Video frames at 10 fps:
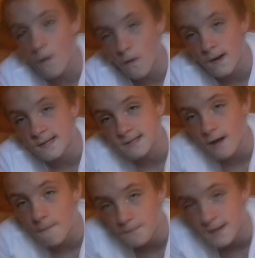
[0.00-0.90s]
or
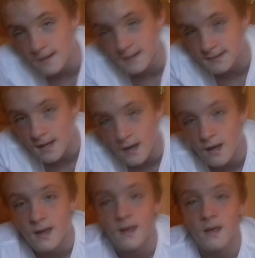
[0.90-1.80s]
something like
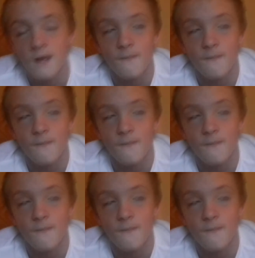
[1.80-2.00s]
that.